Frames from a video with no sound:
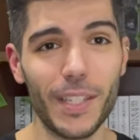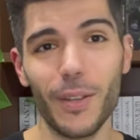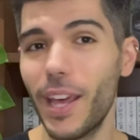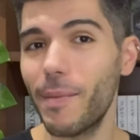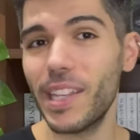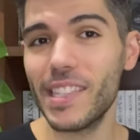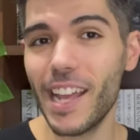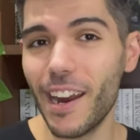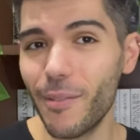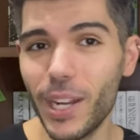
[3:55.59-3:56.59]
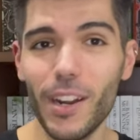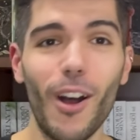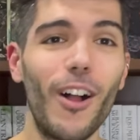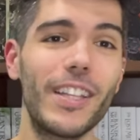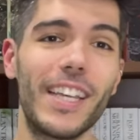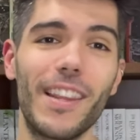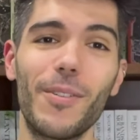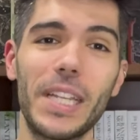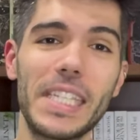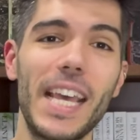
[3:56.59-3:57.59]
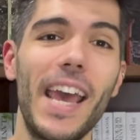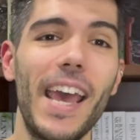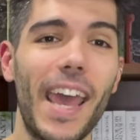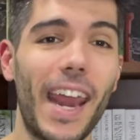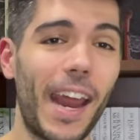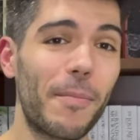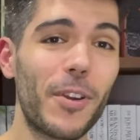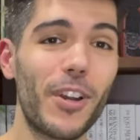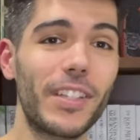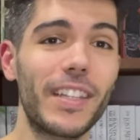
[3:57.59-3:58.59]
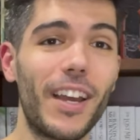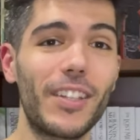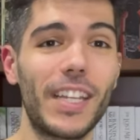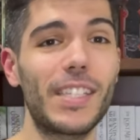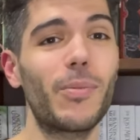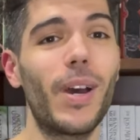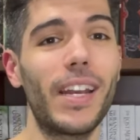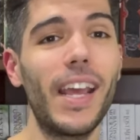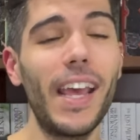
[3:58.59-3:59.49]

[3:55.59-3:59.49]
So that means that I read all the other ones, and I'm currently on this one.